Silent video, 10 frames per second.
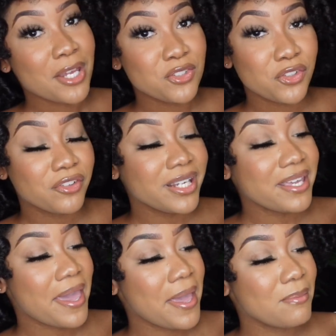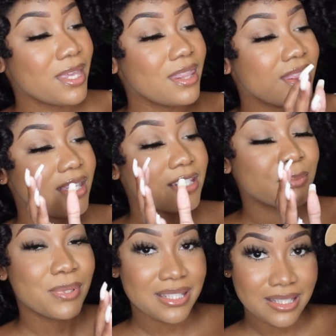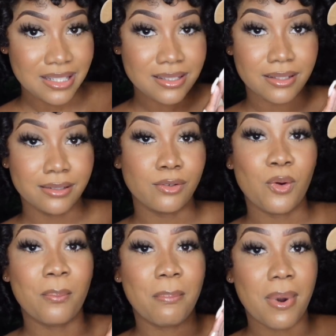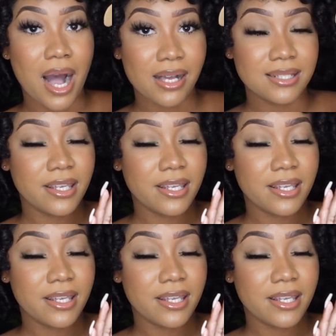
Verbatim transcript: my jewelry came in this petite little box.